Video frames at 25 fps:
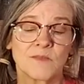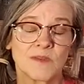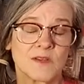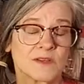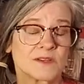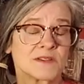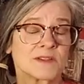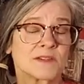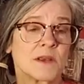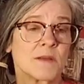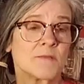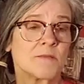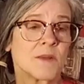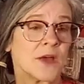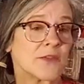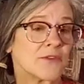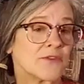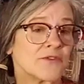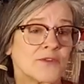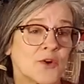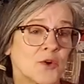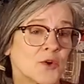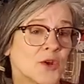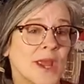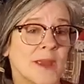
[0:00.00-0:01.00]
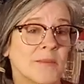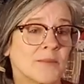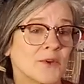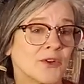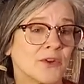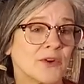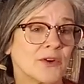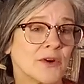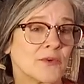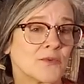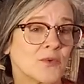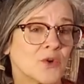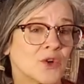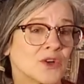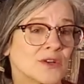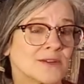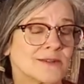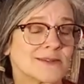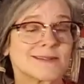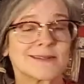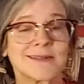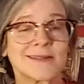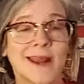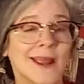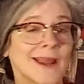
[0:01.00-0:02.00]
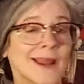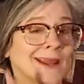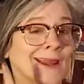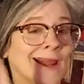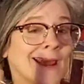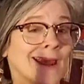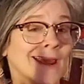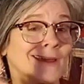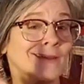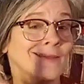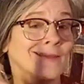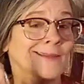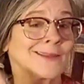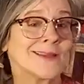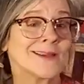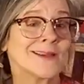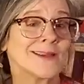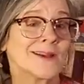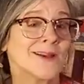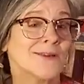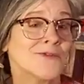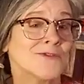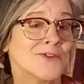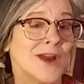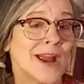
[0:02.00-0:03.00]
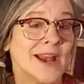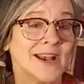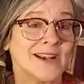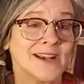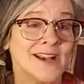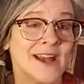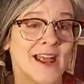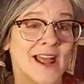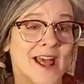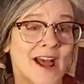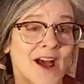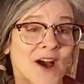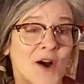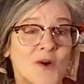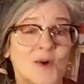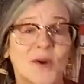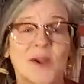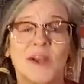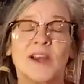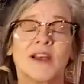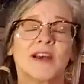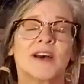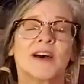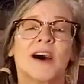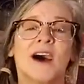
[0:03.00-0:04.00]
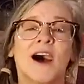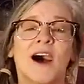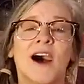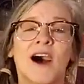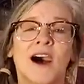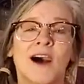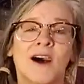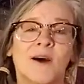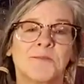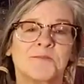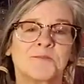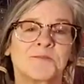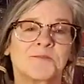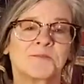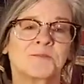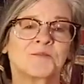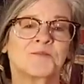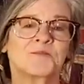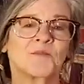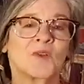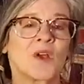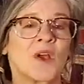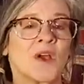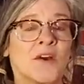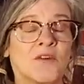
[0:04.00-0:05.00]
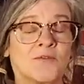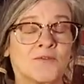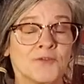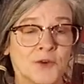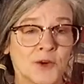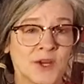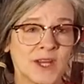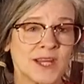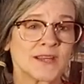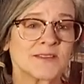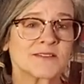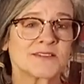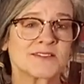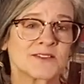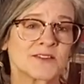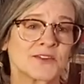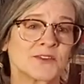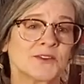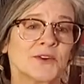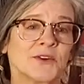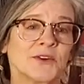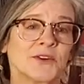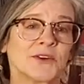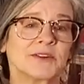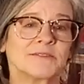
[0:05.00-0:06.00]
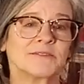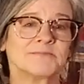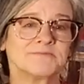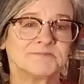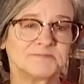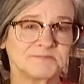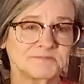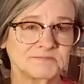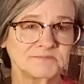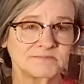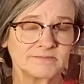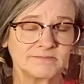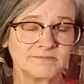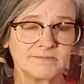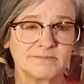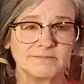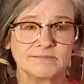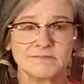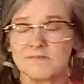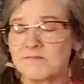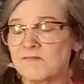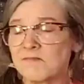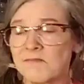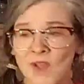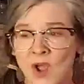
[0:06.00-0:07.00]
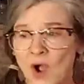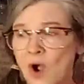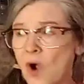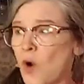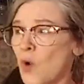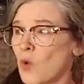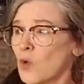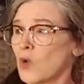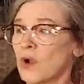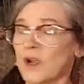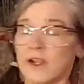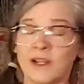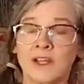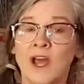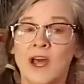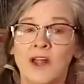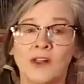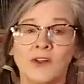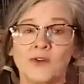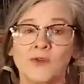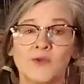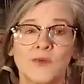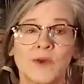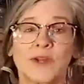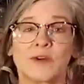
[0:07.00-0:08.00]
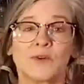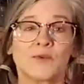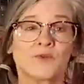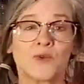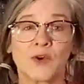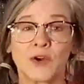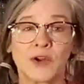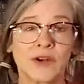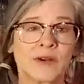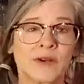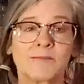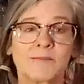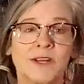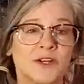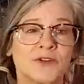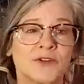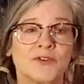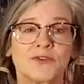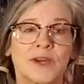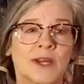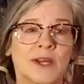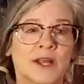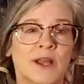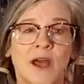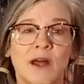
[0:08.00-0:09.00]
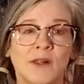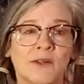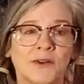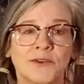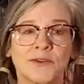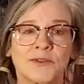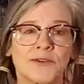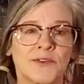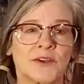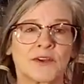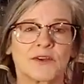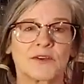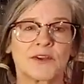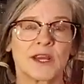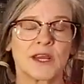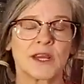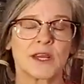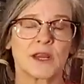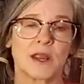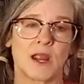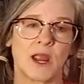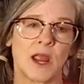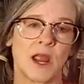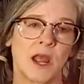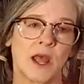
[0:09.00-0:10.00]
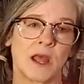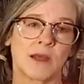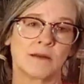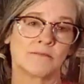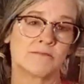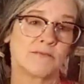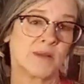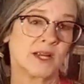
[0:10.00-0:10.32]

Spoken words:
some other vocabulary words that I can't think of right now for kids to learn. Oh, color wheel. We're going to be doing color theory and